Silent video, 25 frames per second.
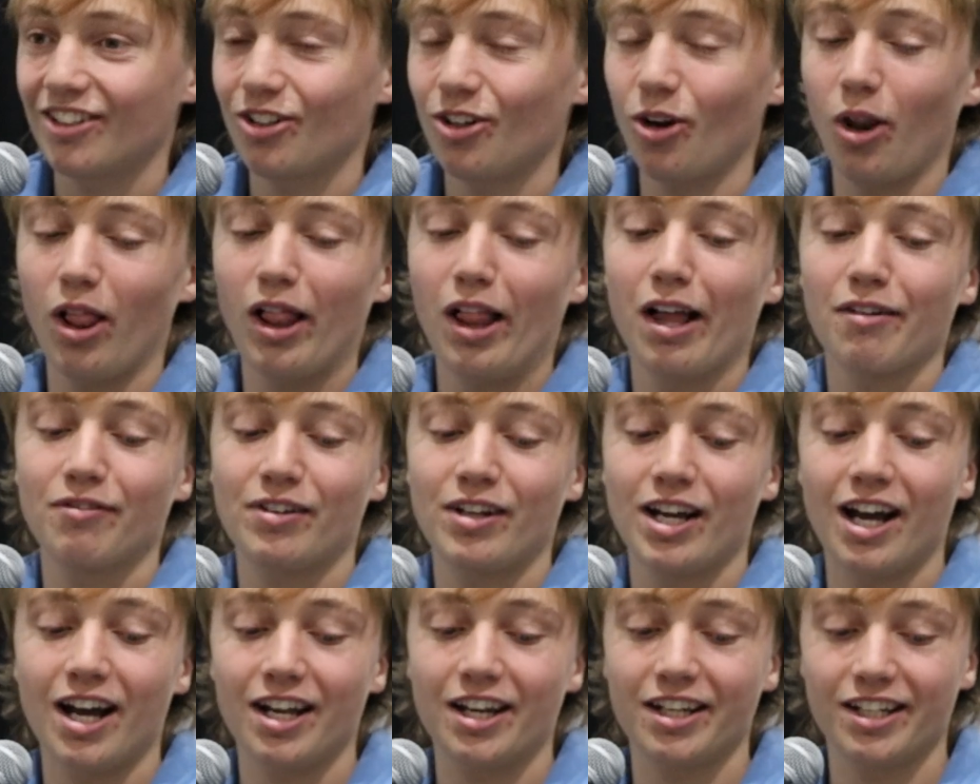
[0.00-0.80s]
Gotta
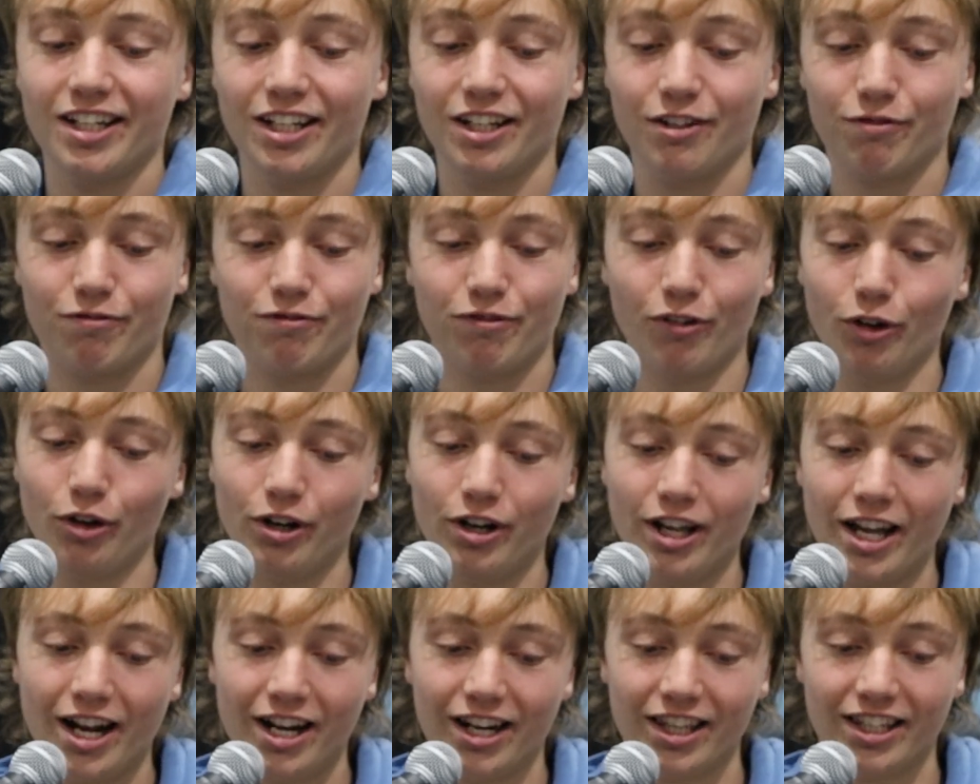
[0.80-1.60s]
love gardening.
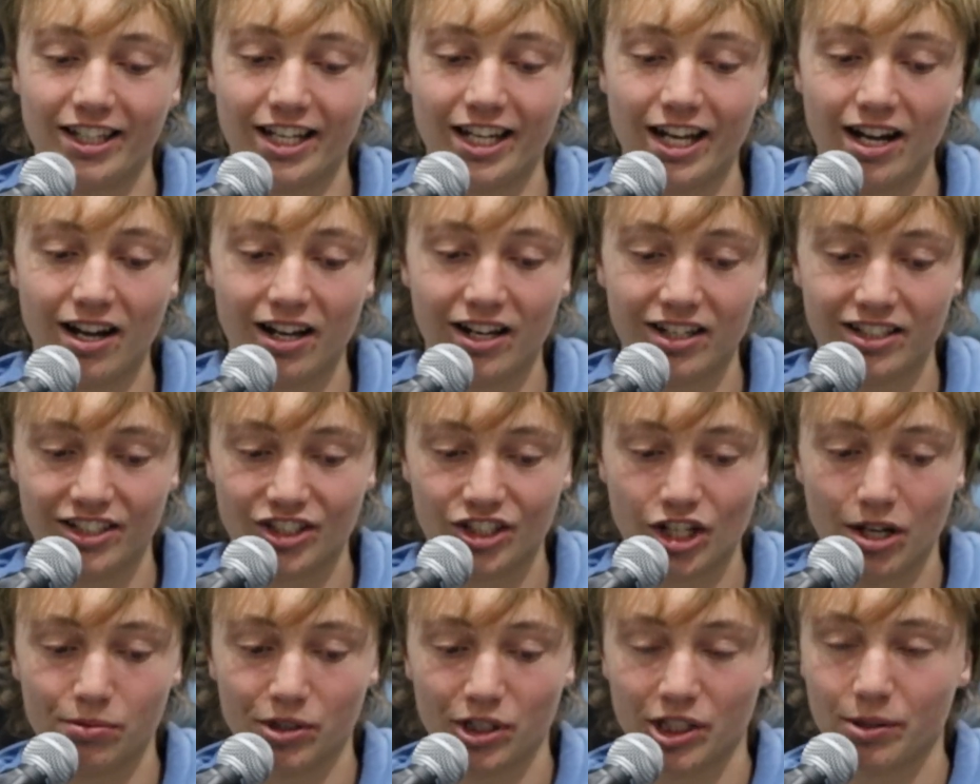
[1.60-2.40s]
Food out of the garden,
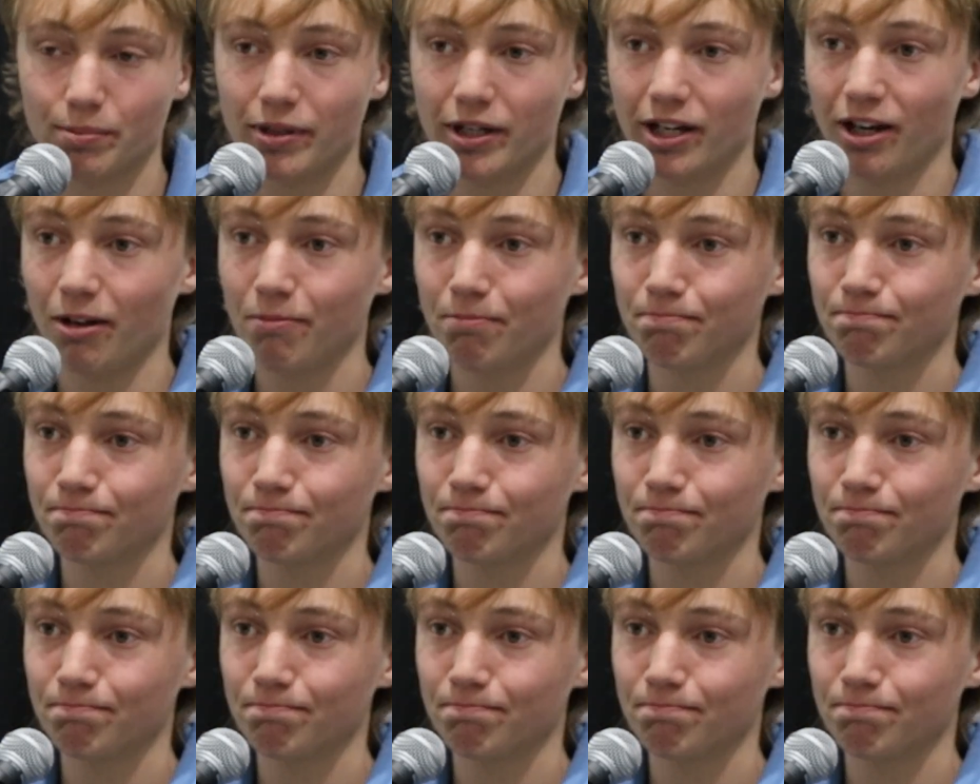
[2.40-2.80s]
so much better.